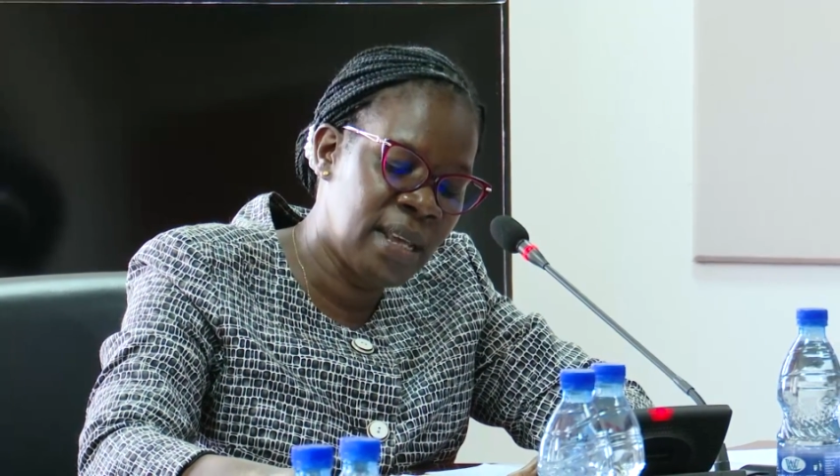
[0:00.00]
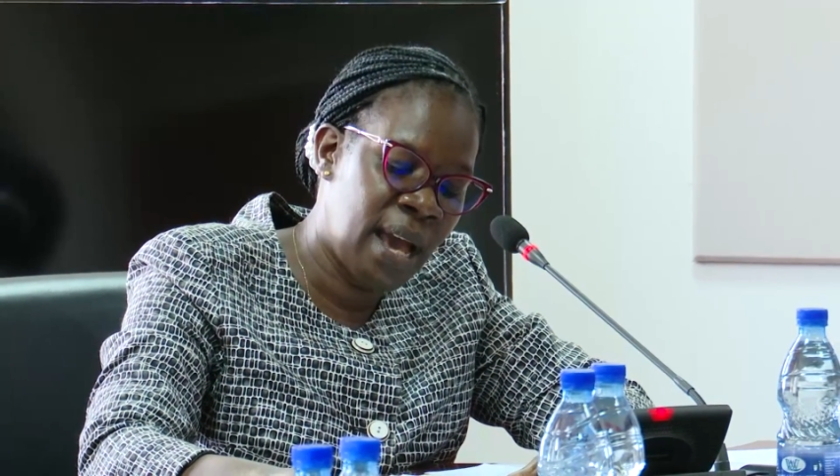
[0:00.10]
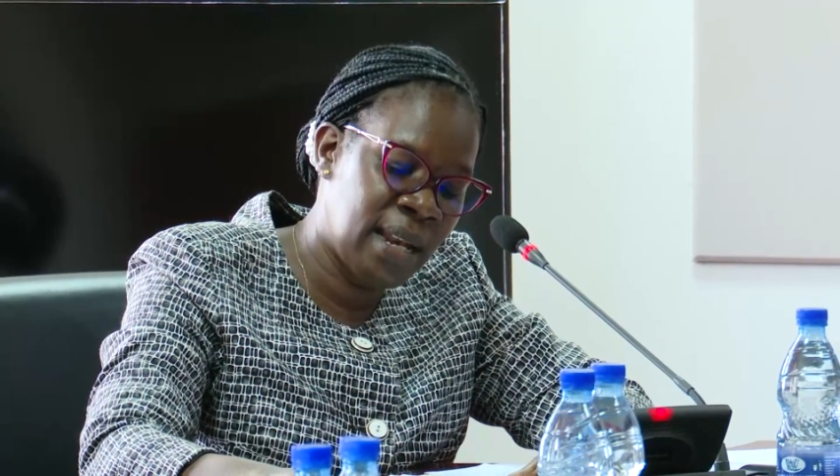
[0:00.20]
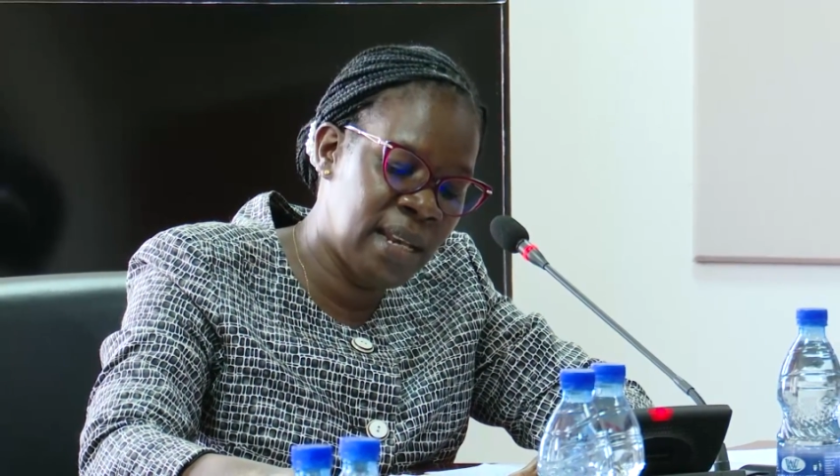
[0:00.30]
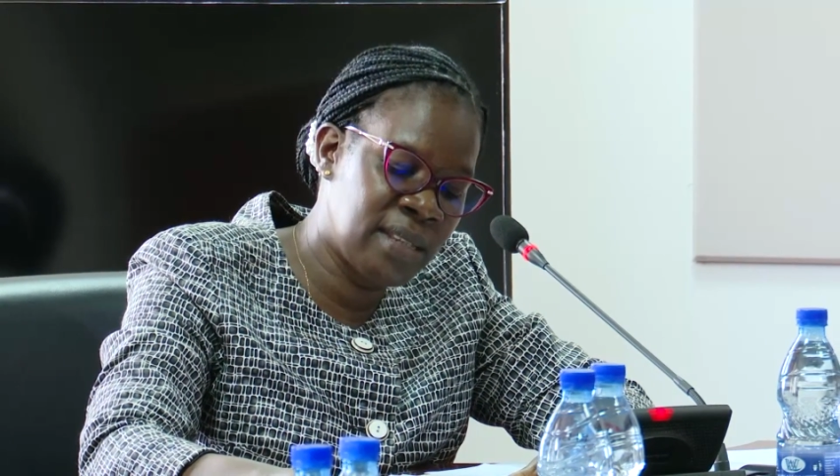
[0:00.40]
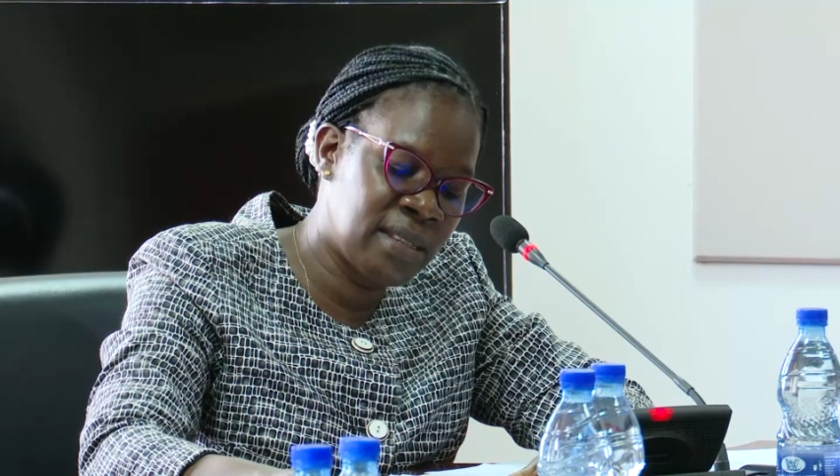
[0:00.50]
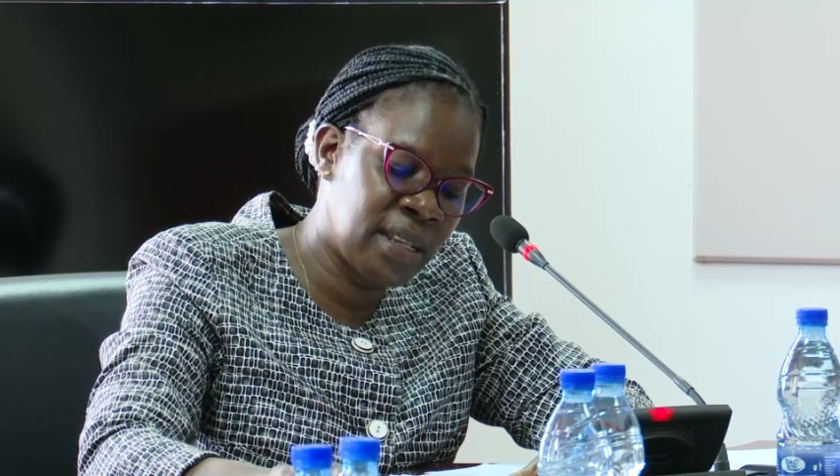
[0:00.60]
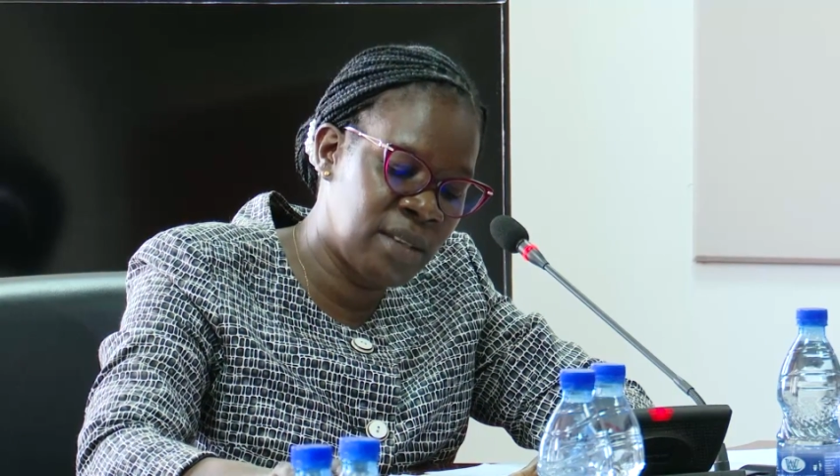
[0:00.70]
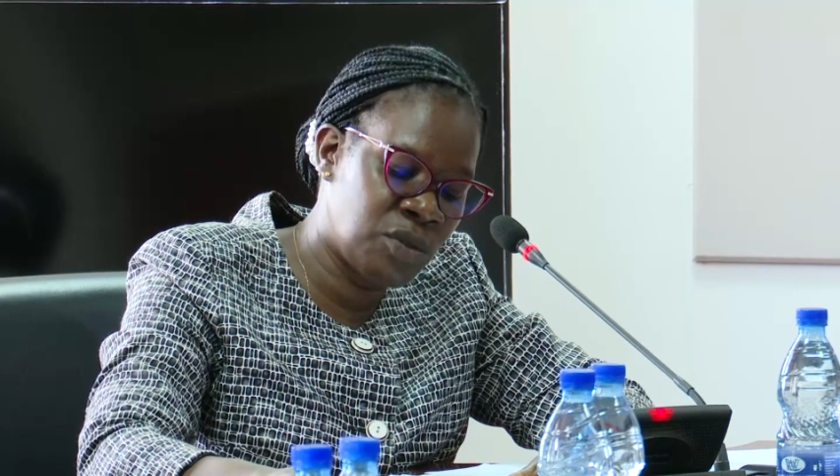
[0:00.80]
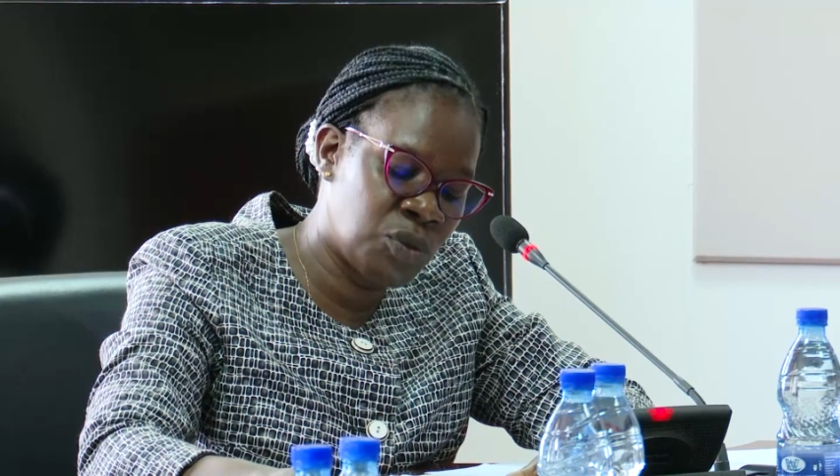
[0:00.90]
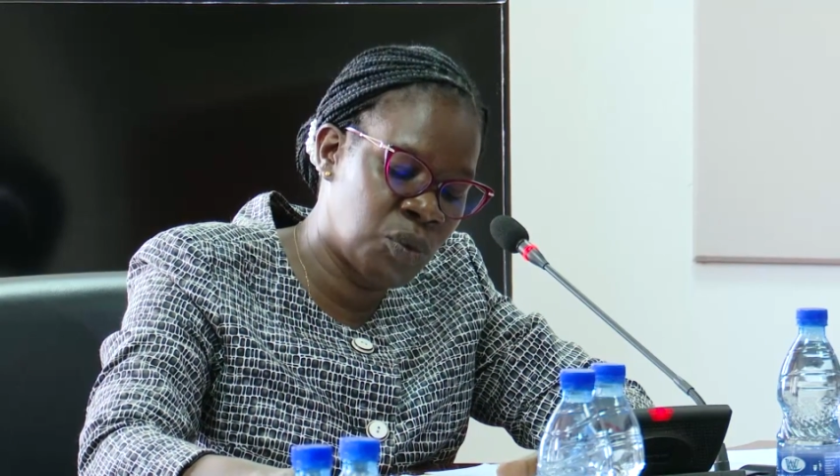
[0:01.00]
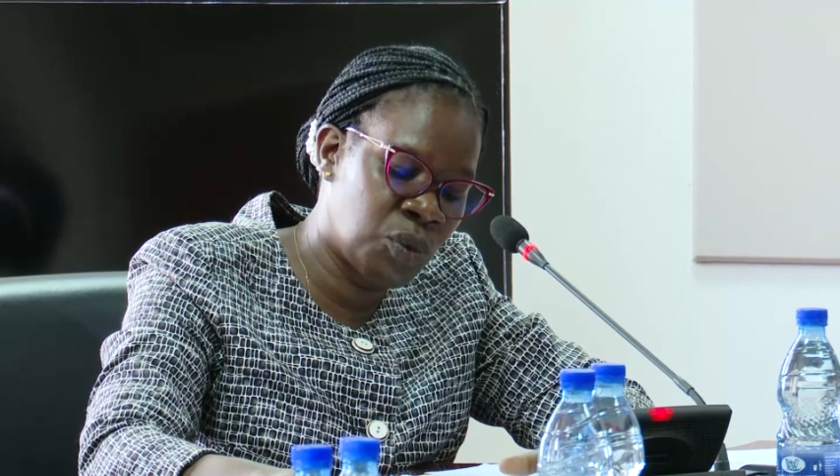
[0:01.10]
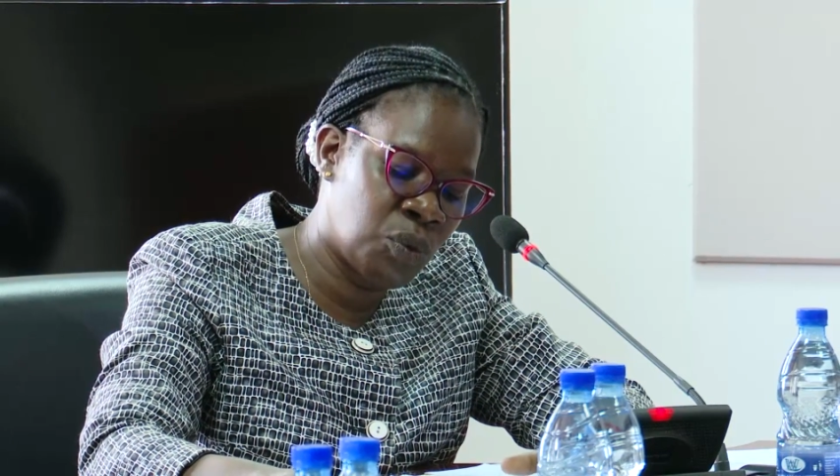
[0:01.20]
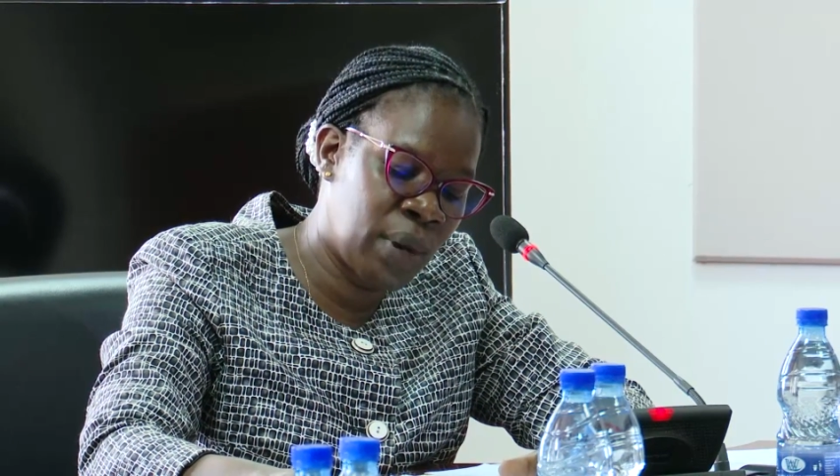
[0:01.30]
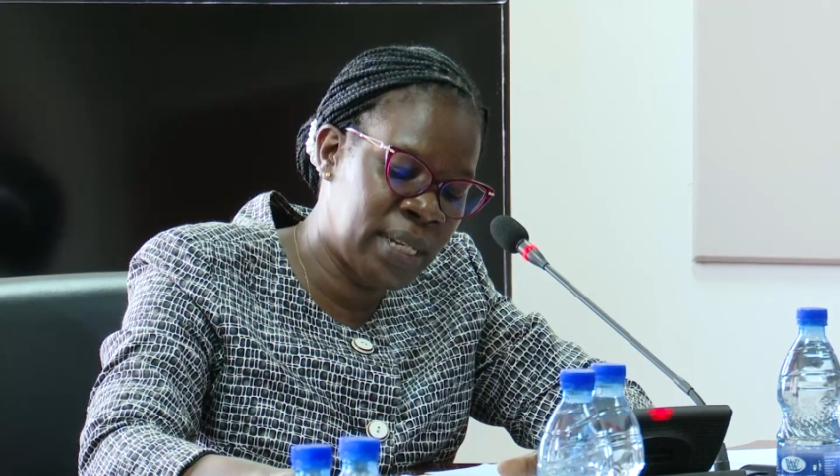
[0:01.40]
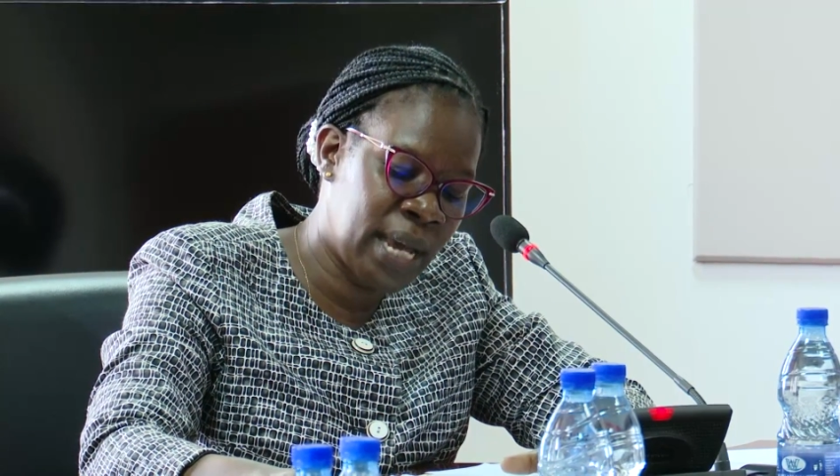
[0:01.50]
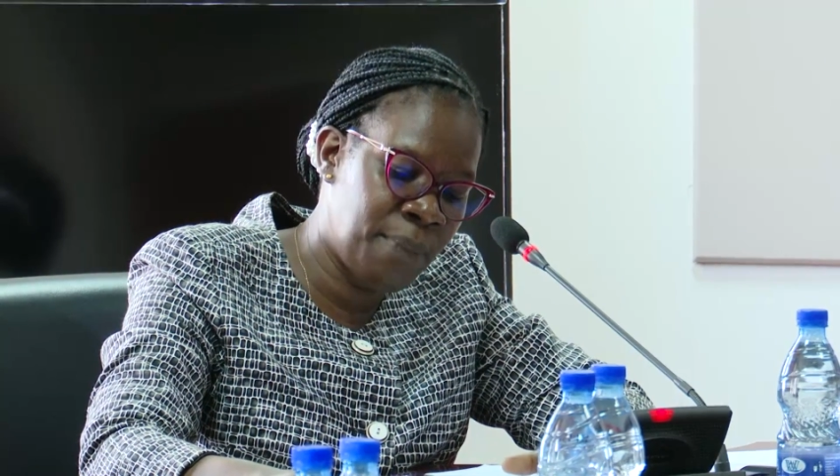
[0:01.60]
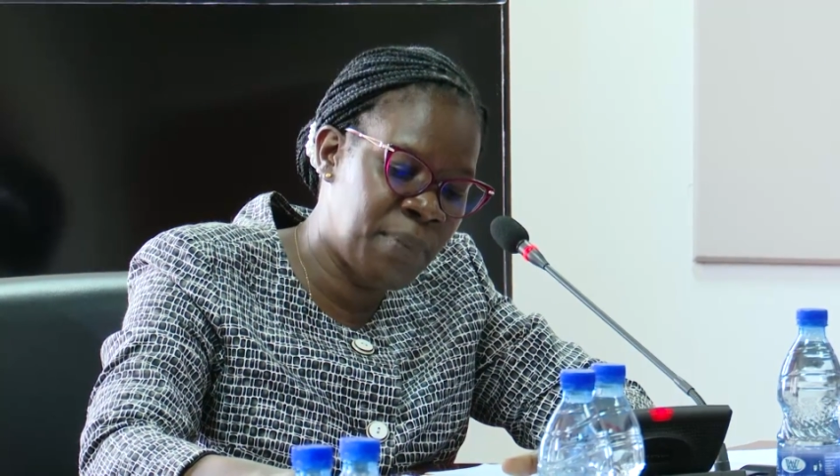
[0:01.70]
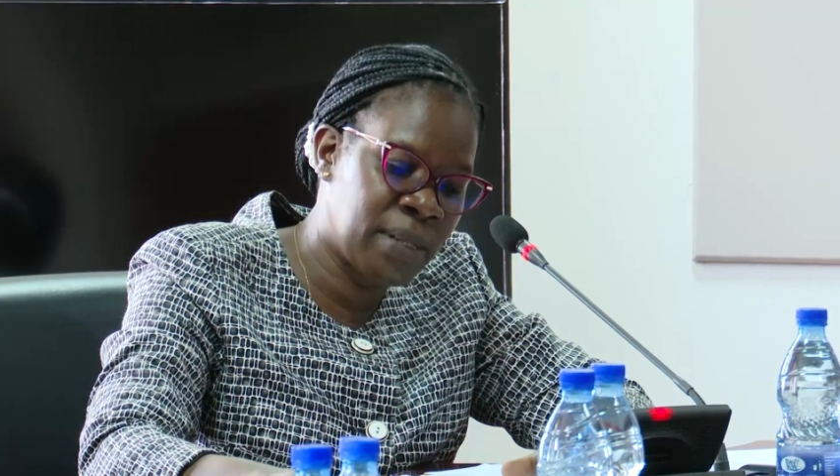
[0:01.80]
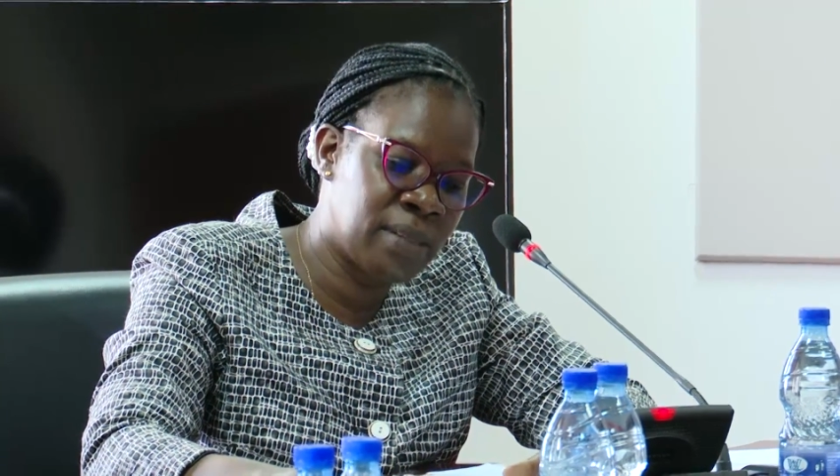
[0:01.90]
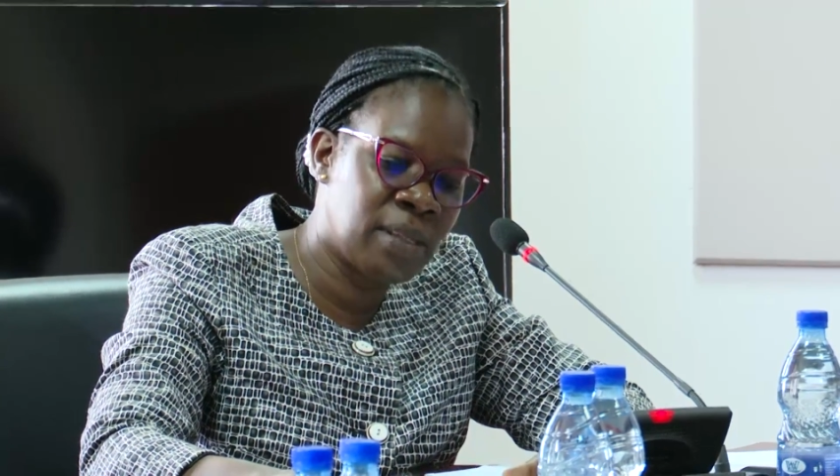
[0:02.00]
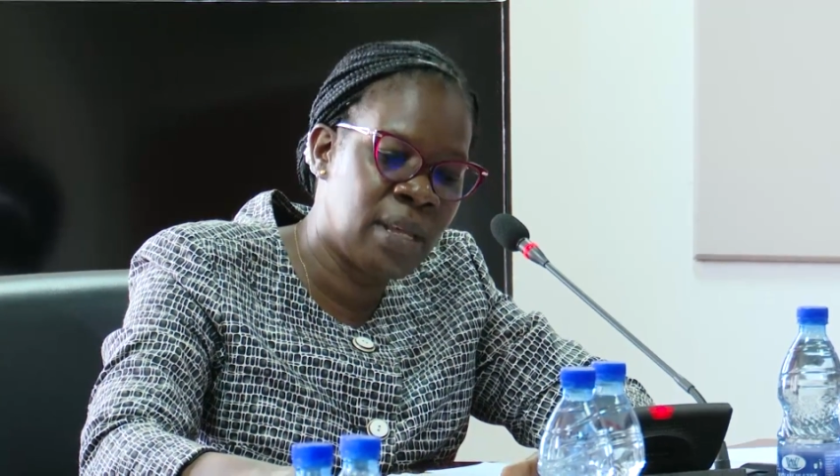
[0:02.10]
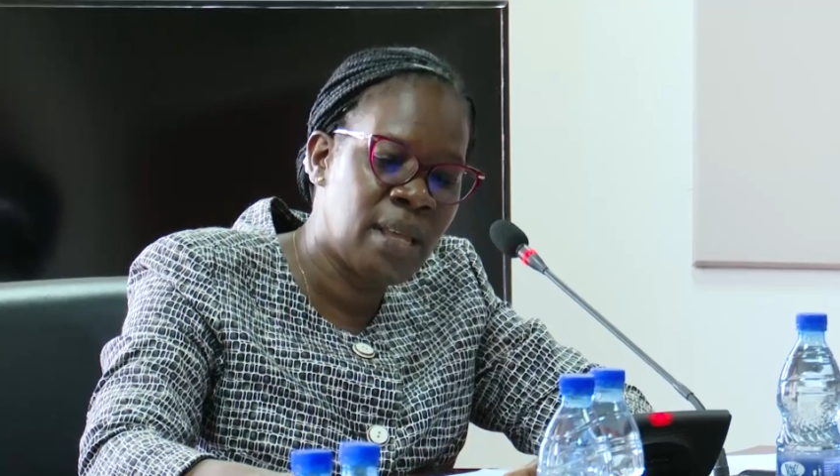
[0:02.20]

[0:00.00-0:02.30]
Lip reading: and listen to what happens.